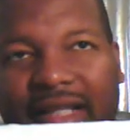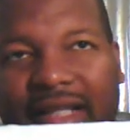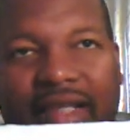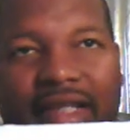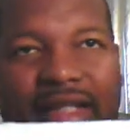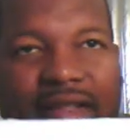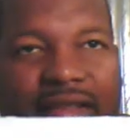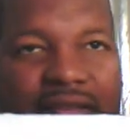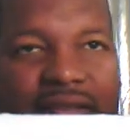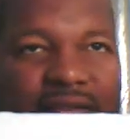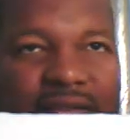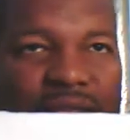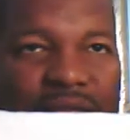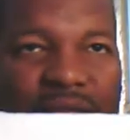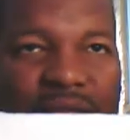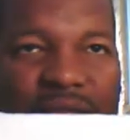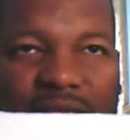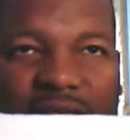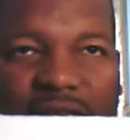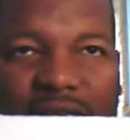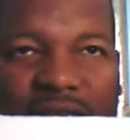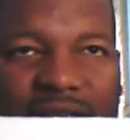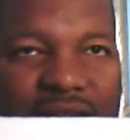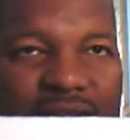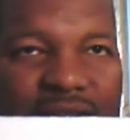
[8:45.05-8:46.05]
and then
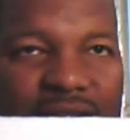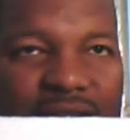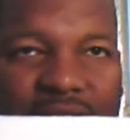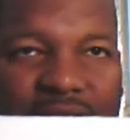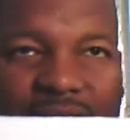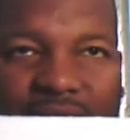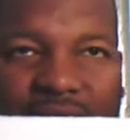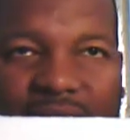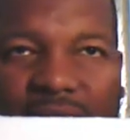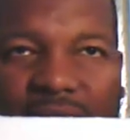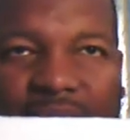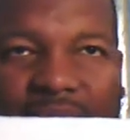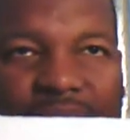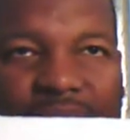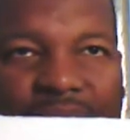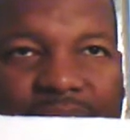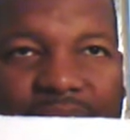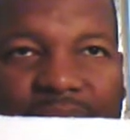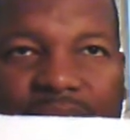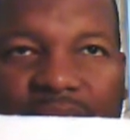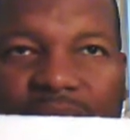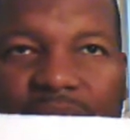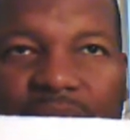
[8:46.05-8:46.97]
um,